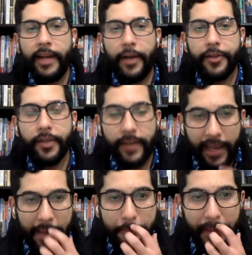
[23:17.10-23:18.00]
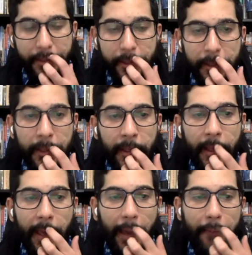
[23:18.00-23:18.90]
Now, just like I mentioned,
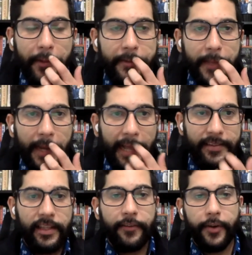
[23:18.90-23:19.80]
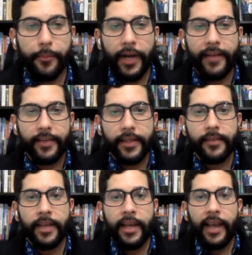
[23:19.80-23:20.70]
every state has a different
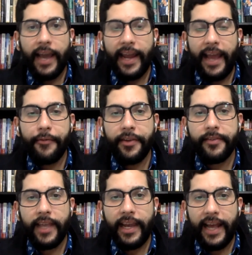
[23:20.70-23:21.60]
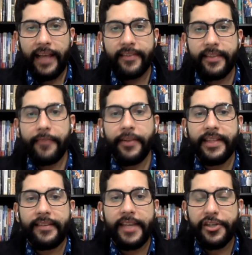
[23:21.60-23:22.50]
process and every state has
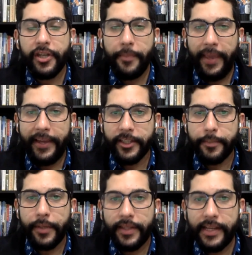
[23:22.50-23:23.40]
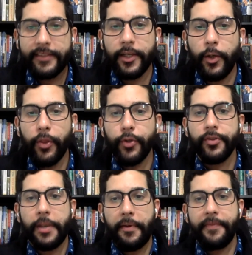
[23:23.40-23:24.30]
different decision makers. But let's go through
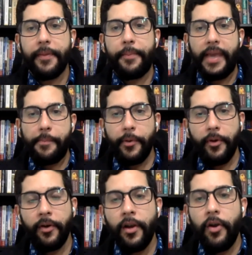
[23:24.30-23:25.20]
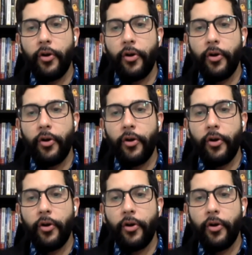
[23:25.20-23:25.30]
some of the people